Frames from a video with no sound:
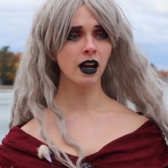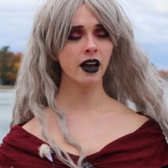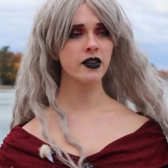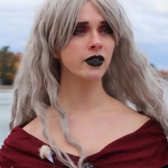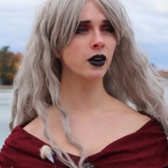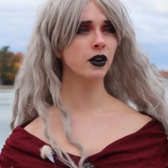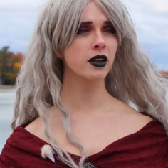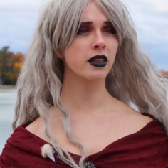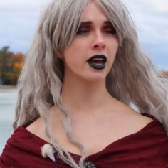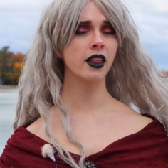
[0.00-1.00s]
I've heard
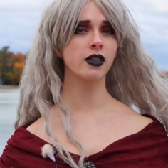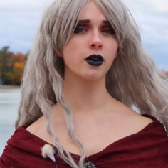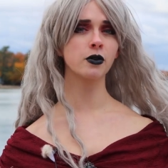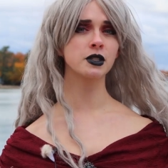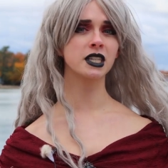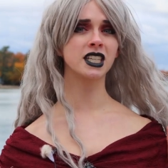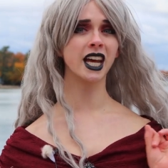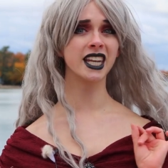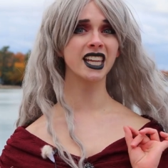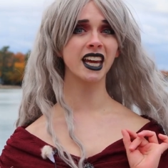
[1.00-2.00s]
that those
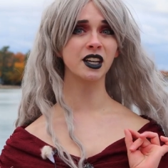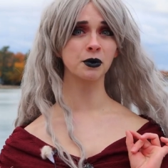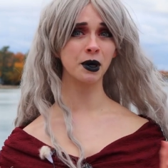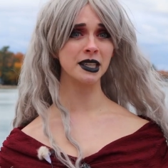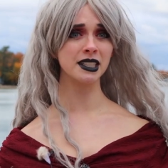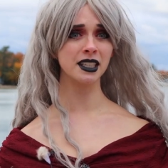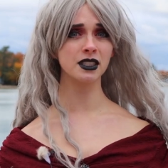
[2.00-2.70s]
shed like crazy,